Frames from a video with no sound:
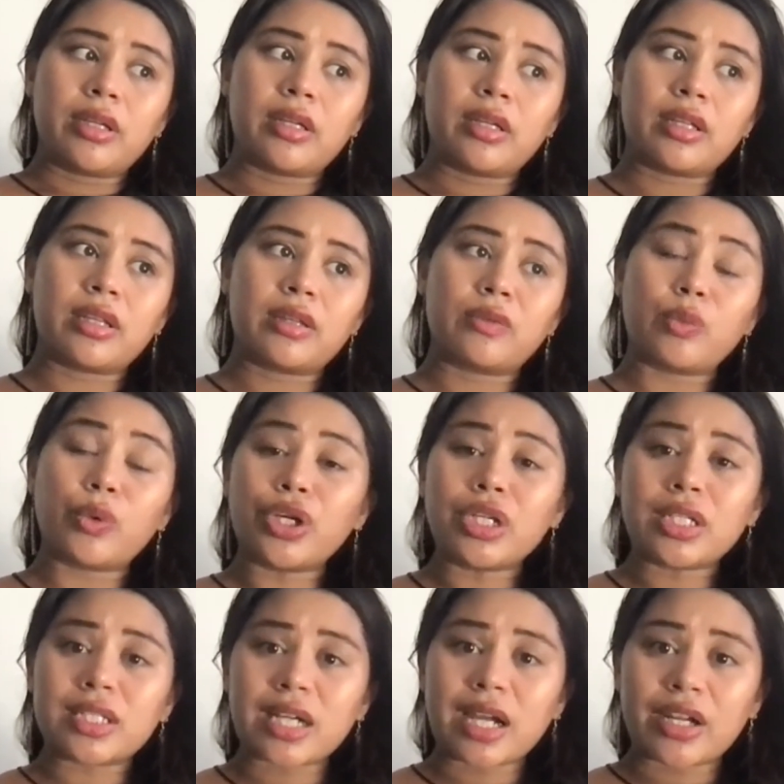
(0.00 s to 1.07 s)
We're in a
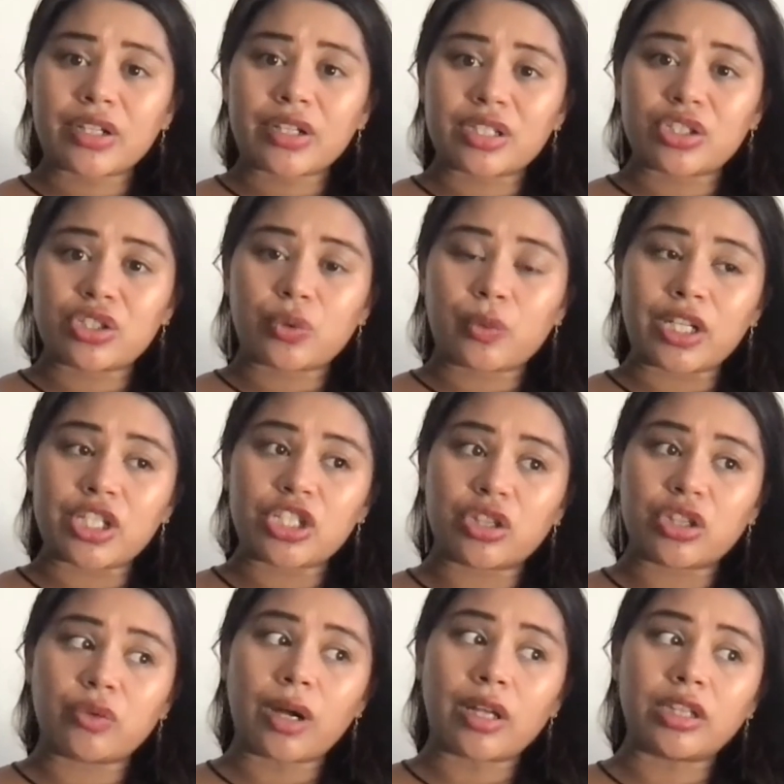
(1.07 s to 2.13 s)
dire situation
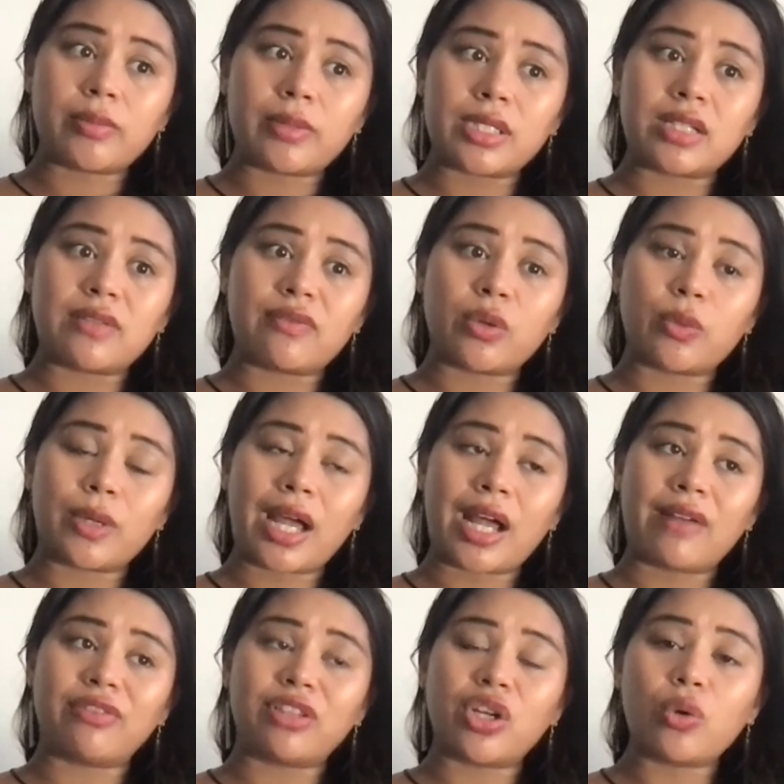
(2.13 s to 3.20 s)
throughout the Pacific. We
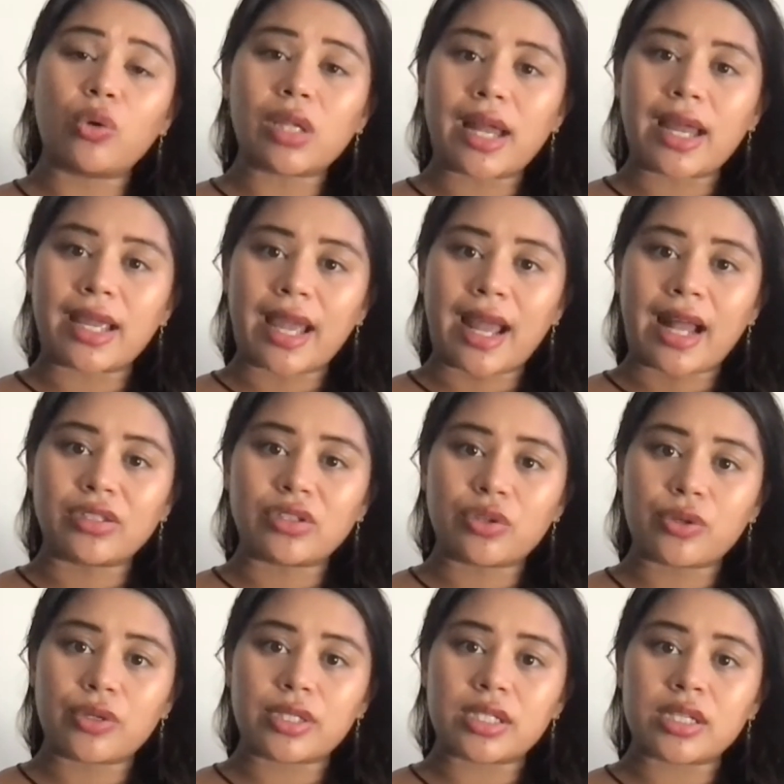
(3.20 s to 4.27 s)
have low-lying
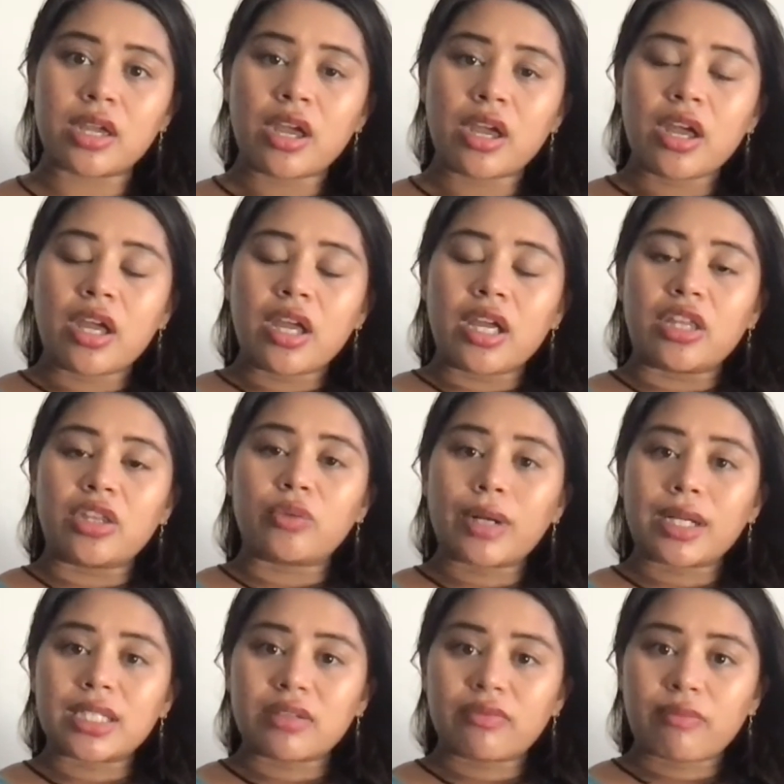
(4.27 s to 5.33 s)
atolls in the
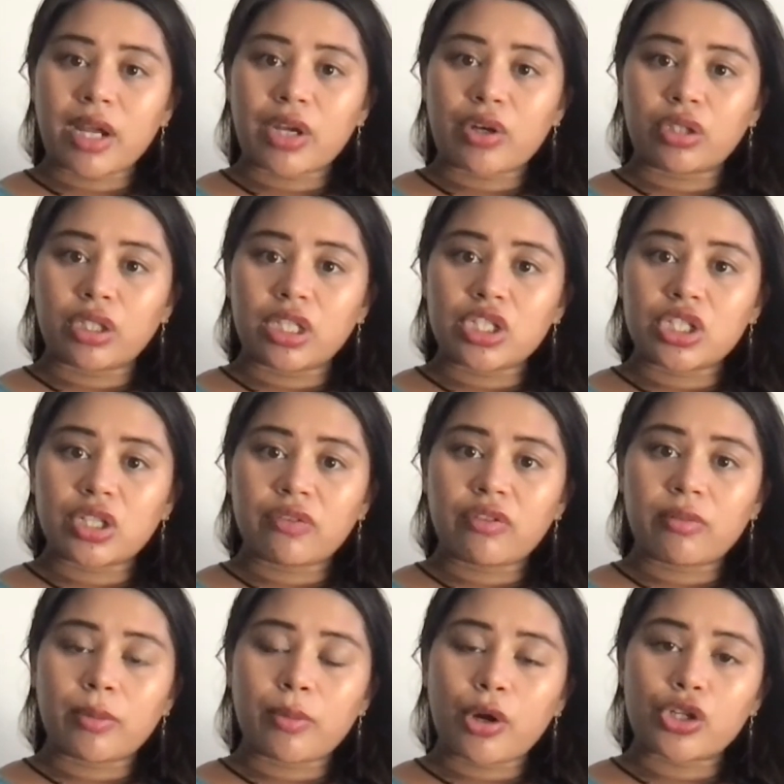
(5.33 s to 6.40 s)
rest of Micronesia, from the
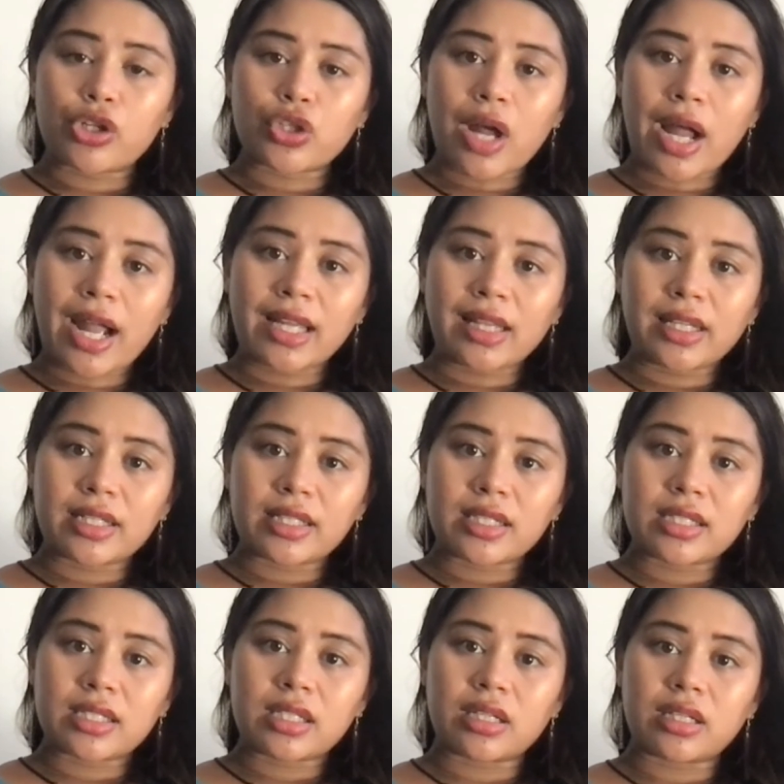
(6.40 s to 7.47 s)
Marshall
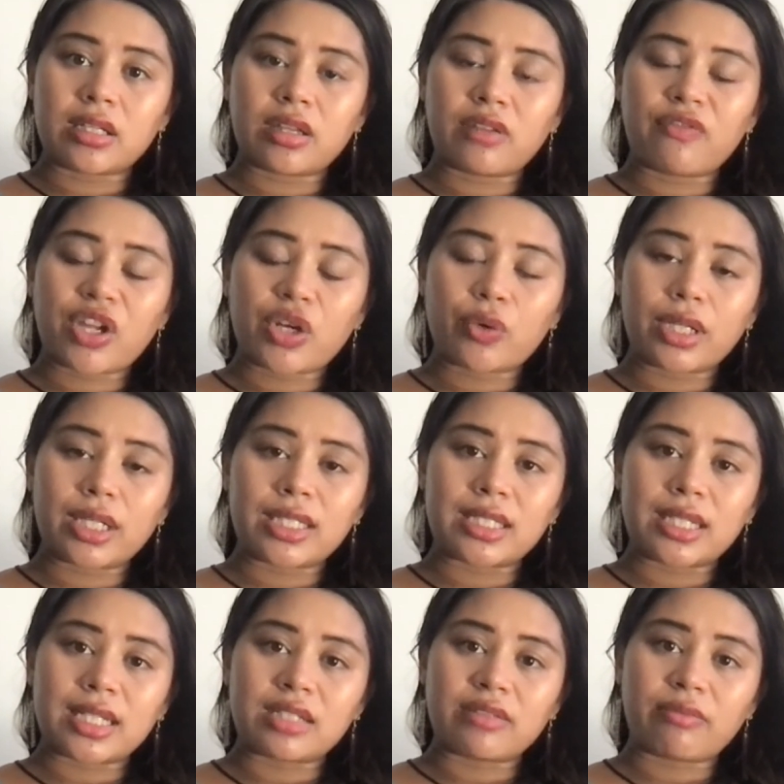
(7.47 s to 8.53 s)
Islands to the Federated
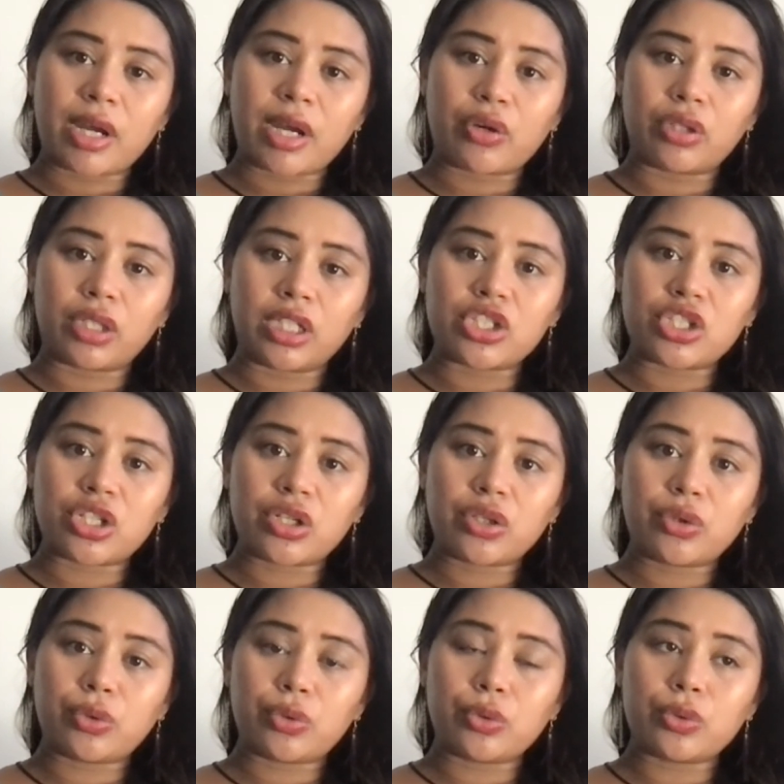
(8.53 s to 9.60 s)
States of Micronesia,
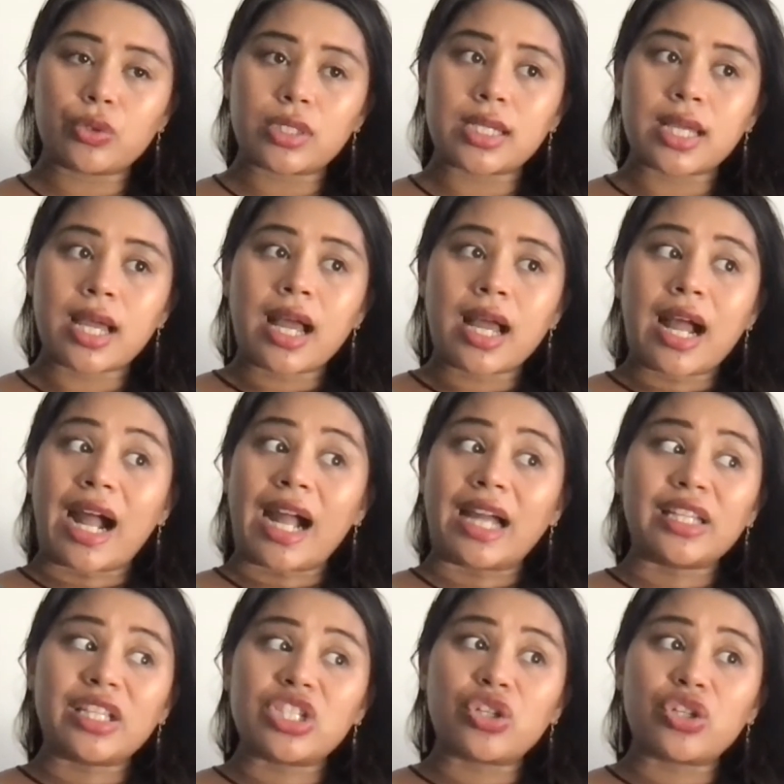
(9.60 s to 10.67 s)
whose
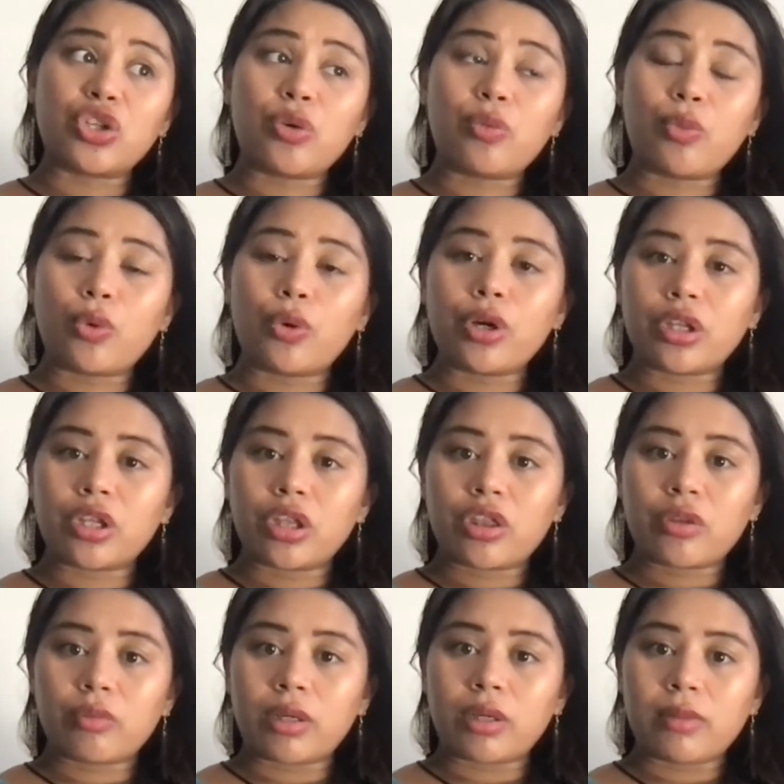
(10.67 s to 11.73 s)
islands are no more than
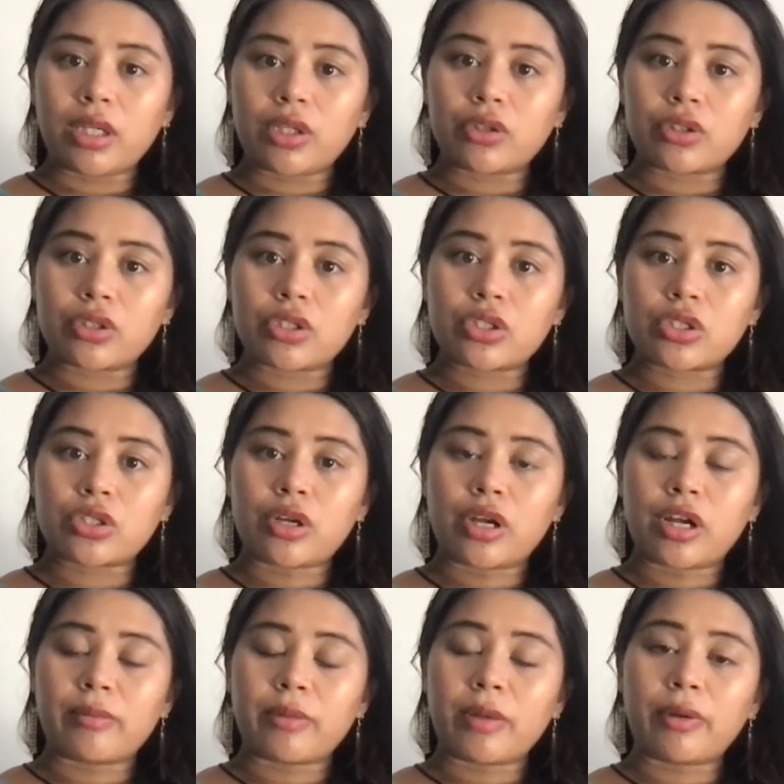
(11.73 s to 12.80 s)
3 meters
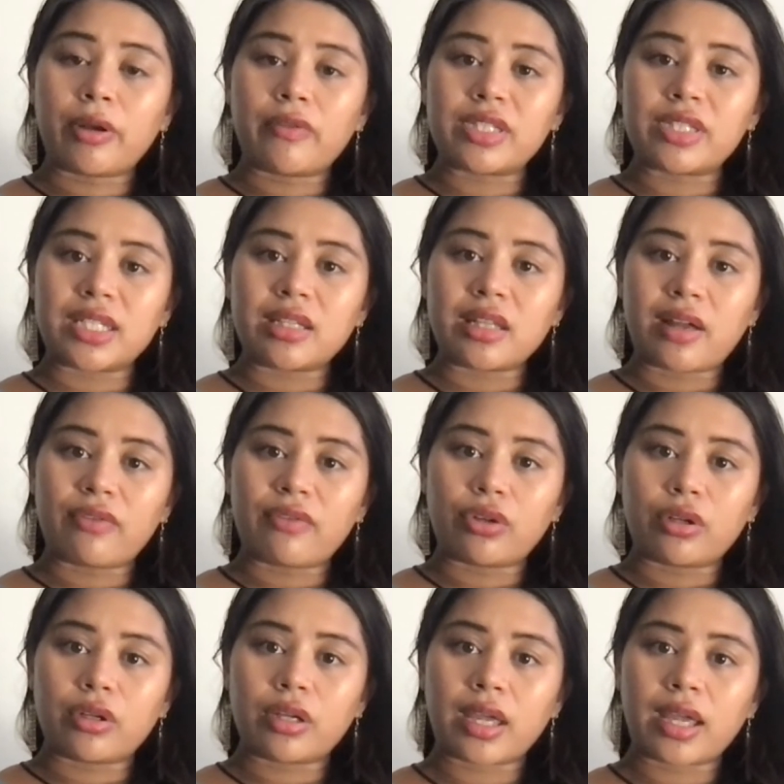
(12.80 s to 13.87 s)
above sea
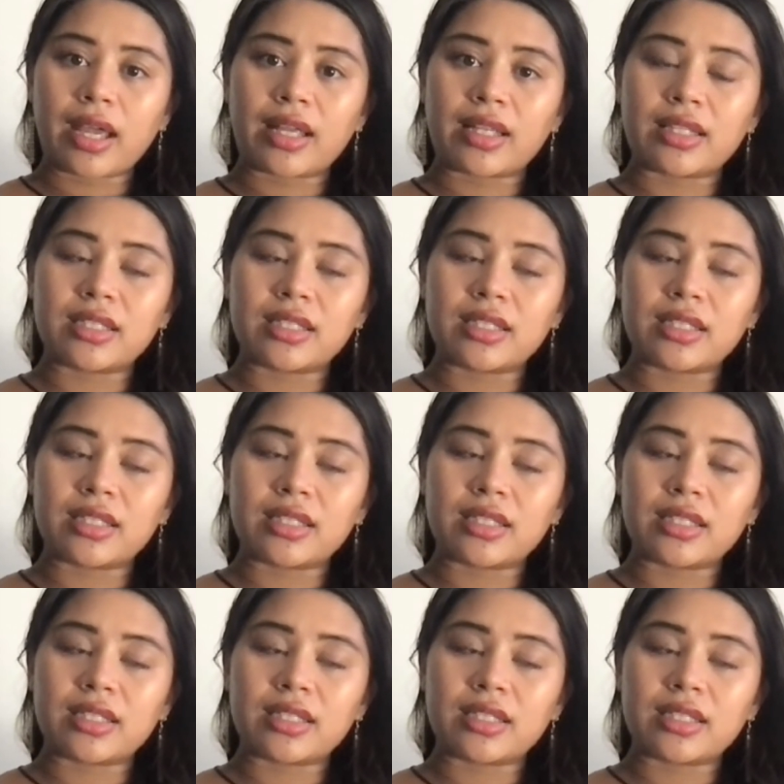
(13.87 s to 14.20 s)
level. And